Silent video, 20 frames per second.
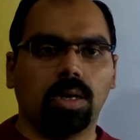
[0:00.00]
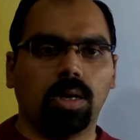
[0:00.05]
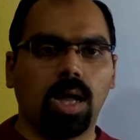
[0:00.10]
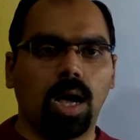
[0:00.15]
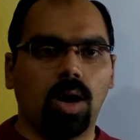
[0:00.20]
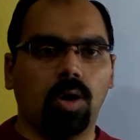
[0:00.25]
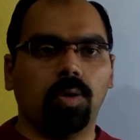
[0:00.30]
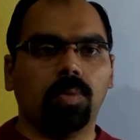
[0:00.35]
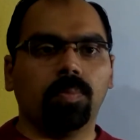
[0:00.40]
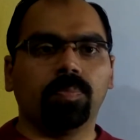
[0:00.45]

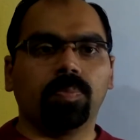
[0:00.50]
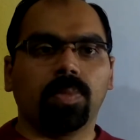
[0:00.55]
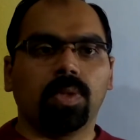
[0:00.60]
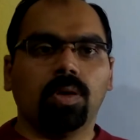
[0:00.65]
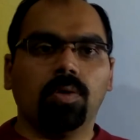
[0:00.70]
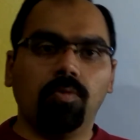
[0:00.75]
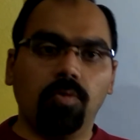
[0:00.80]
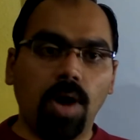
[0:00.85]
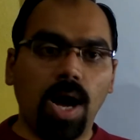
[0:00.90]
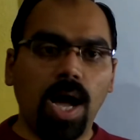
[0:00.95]
Now,
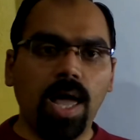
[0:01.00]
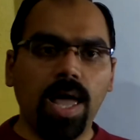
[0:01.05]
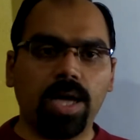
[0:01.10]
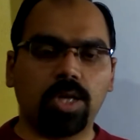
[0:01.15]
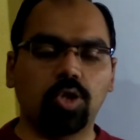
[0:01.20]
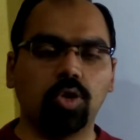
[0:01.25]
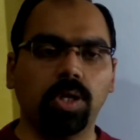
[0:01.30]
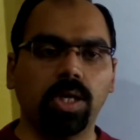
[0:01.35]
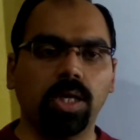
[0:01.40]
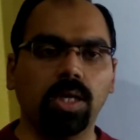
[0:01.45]
why
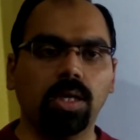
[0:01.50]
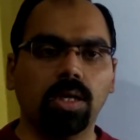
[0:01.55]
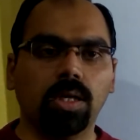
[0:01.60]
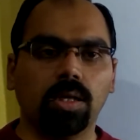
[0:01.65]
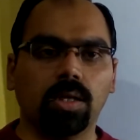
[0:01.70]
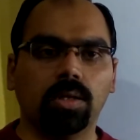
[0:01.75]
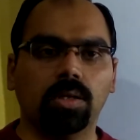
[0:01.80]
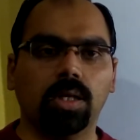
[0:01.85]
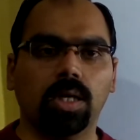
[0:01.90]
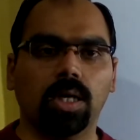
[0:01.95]

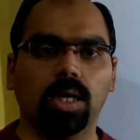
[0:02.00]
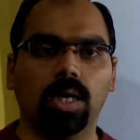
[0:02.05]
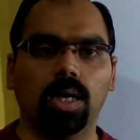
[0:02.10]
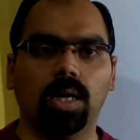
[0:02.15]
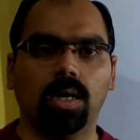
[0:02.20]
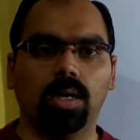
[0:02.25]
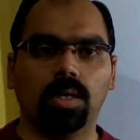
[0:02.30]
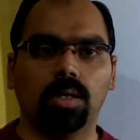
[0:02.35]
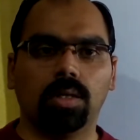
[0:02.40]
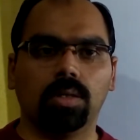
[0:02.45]
actually
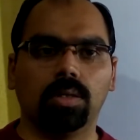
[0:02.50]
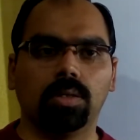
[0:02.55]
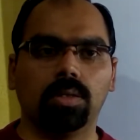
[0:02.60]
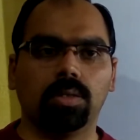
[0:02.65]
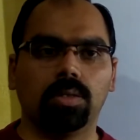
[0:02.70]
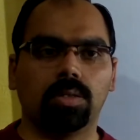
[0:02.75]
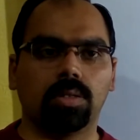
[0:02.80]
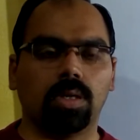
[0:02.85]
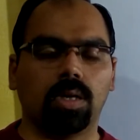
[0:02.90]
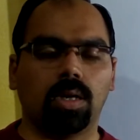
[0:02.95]
the
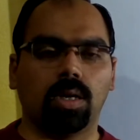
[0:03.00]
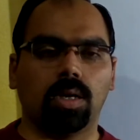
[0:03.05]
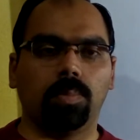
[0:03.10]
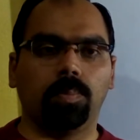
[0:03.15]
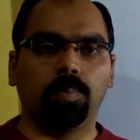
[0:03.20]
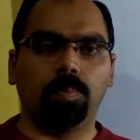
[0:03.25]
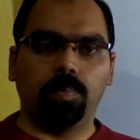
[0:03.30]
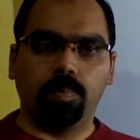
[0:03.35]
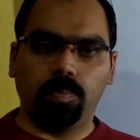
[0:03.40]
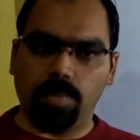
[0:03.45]

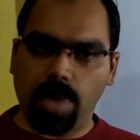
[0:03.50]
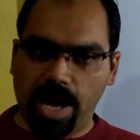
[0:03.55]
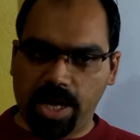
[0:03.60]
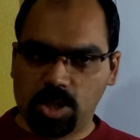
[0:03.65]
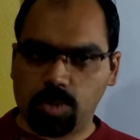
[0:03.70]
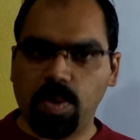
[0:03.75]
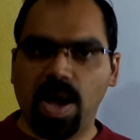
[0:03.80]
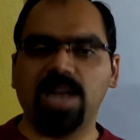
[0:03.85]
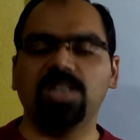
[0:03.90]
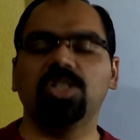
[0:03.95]

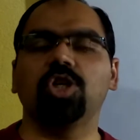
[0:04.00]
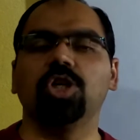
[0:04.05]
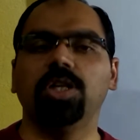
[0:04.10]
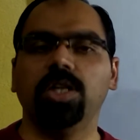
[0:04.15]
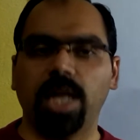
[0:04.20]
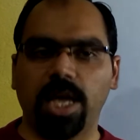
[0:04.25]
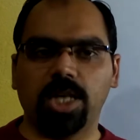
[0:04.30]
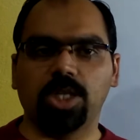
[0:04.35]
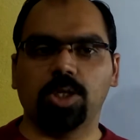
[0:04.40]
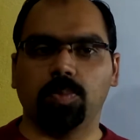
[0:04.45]

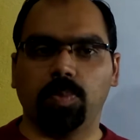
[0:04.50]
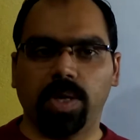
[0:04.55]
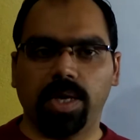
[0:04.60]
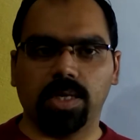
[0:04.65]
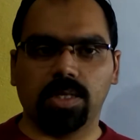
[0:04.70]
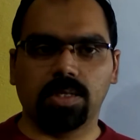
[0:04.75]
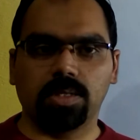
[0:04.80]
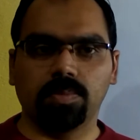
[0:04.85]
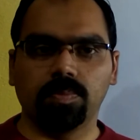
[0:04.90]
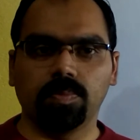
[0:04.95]
expansion takes
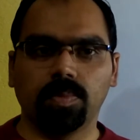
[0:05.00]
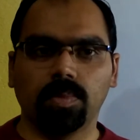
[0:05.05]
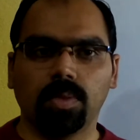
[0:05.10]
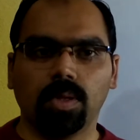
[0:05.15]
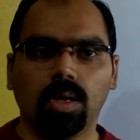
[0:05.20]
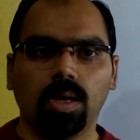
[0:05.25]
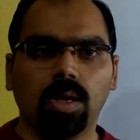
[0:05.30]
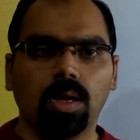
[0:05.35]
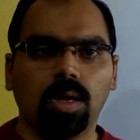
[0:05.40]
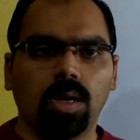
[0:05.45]
place?
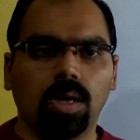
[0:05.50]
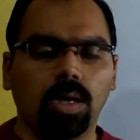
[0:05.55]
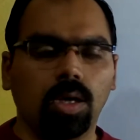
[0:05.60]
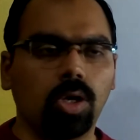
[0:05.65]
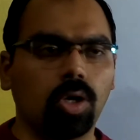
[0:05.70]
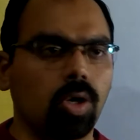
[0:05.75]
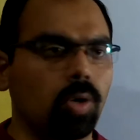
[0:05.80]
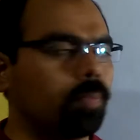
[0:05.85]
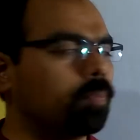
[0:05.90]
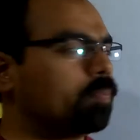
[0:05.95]

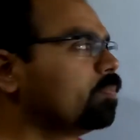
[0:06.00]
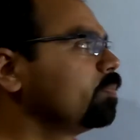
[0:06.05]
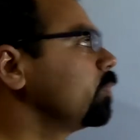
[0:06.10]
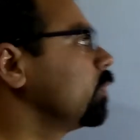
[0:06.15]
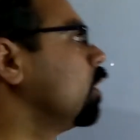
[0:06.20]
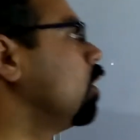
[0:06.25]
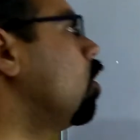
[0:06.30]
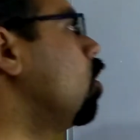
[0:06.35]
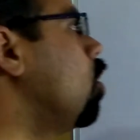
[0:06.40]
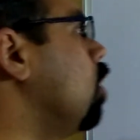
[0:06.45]
You know,
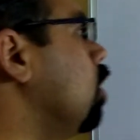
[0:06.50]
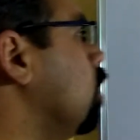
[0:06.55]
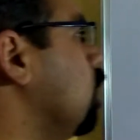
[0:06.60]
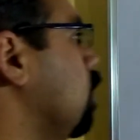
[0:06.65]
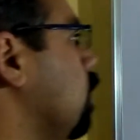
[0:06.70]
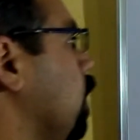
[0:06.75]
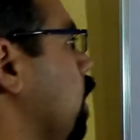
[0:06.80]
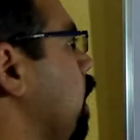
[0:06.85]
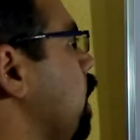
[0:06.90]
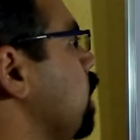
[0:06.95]

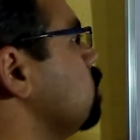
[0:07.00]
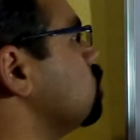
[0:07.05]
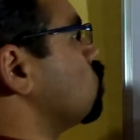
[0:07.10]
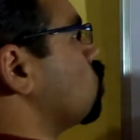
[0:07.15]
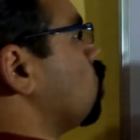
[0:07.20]
in